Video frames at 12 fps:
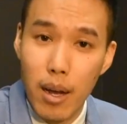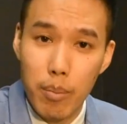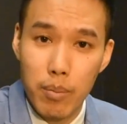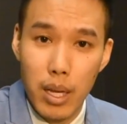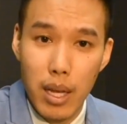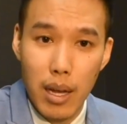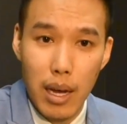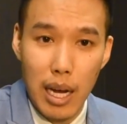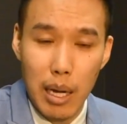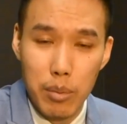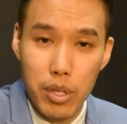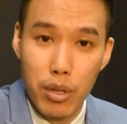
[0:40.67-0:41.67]
up
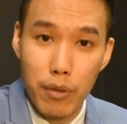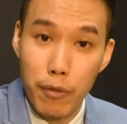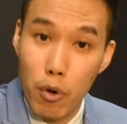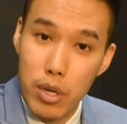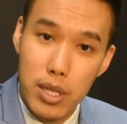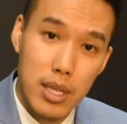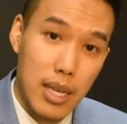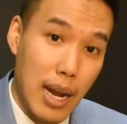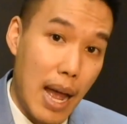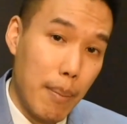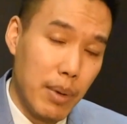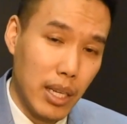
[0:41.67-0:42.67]
to the forces that
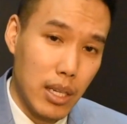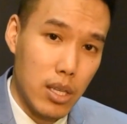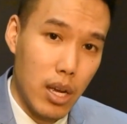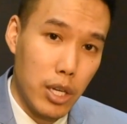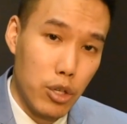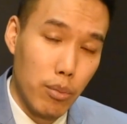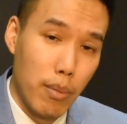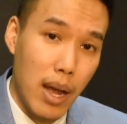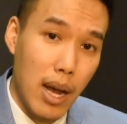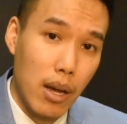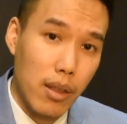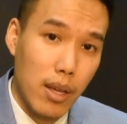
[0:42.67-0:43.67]
are happening inside your
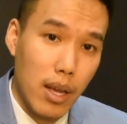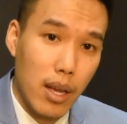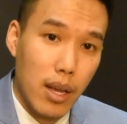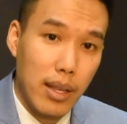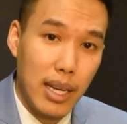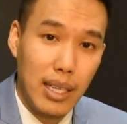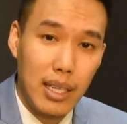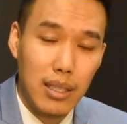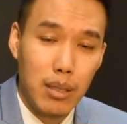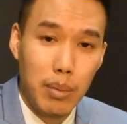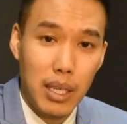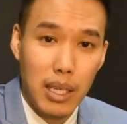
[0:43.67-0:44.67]
mouth, they need
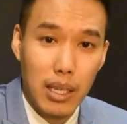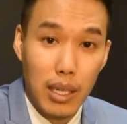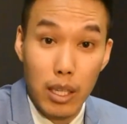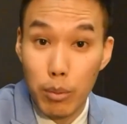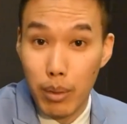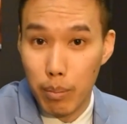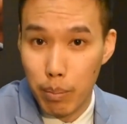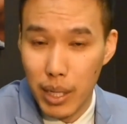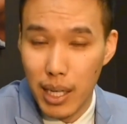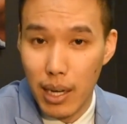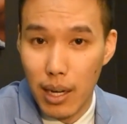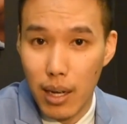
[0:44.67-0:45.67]
to be a little bit
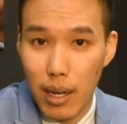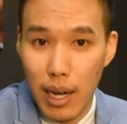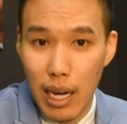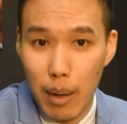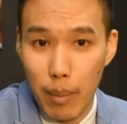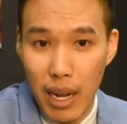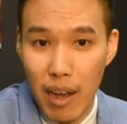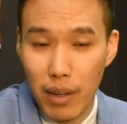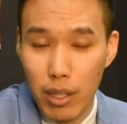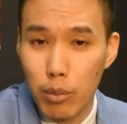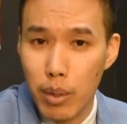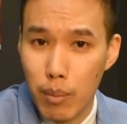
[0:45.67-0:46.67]
bigger and have a
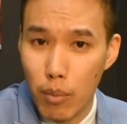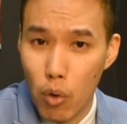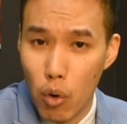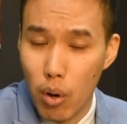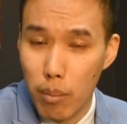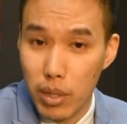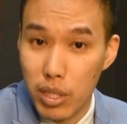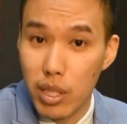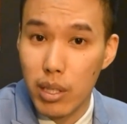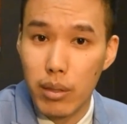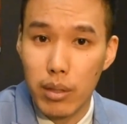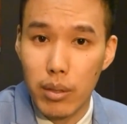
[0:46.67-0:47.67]
little bit more
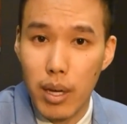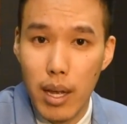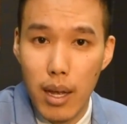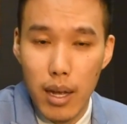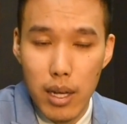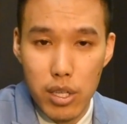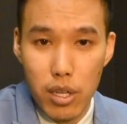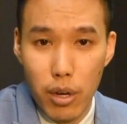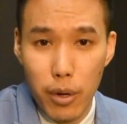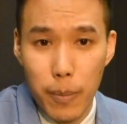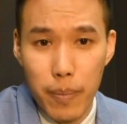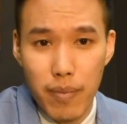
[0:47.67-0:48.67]
material.
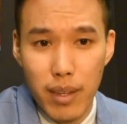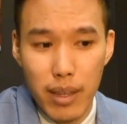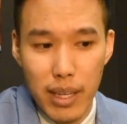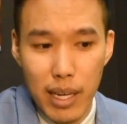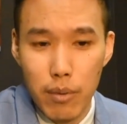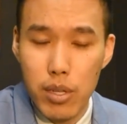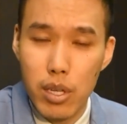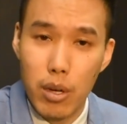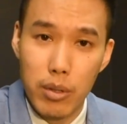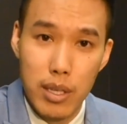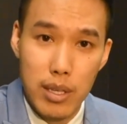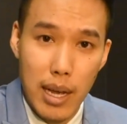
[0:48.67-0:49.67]
So the end
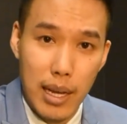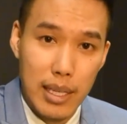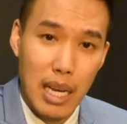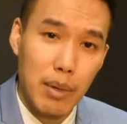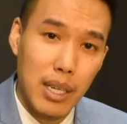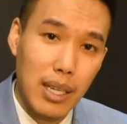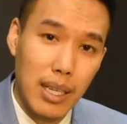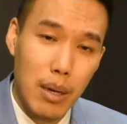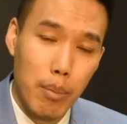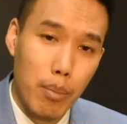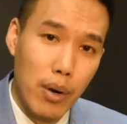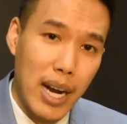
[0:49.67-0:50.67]
result is that Damon
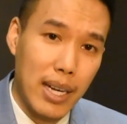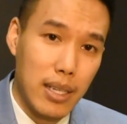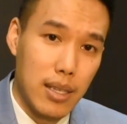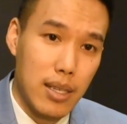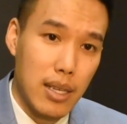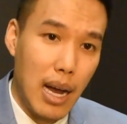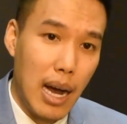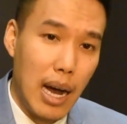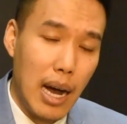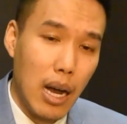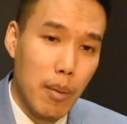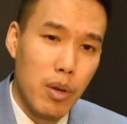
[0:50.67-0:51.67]
Clear brackets
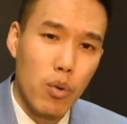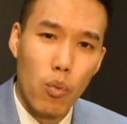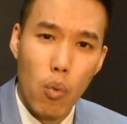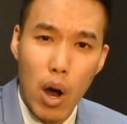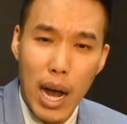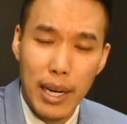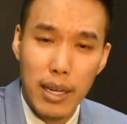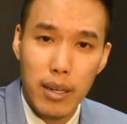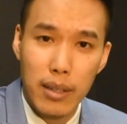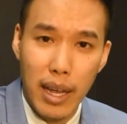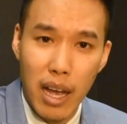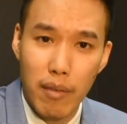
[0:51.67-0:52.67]
are a bit wider
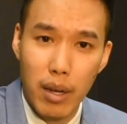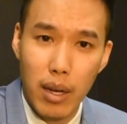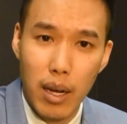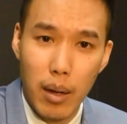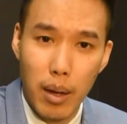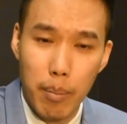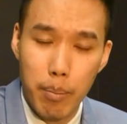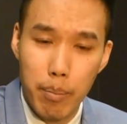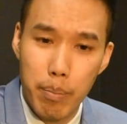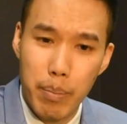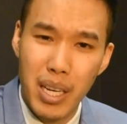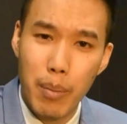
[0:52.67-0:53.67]
and they have a
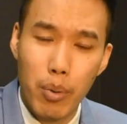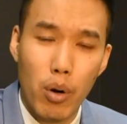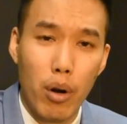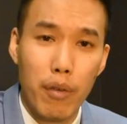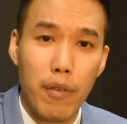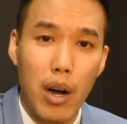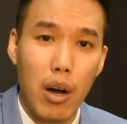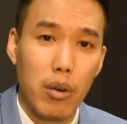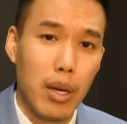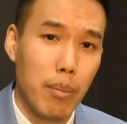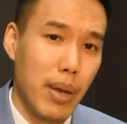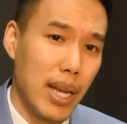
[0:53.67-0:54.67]
bigger profile
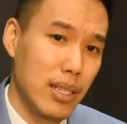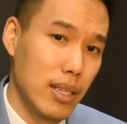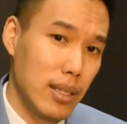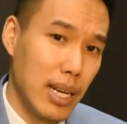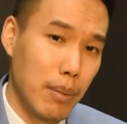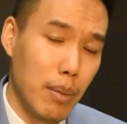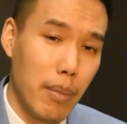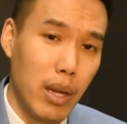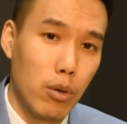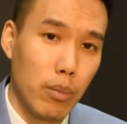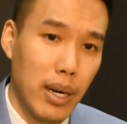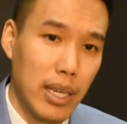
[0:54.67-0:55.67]
compared to Damon
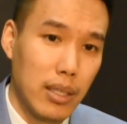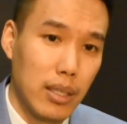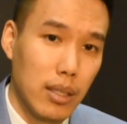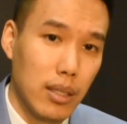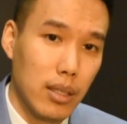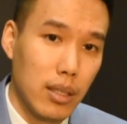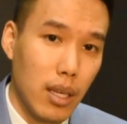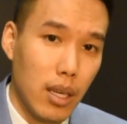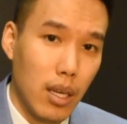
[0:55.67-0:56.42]
Metal braces.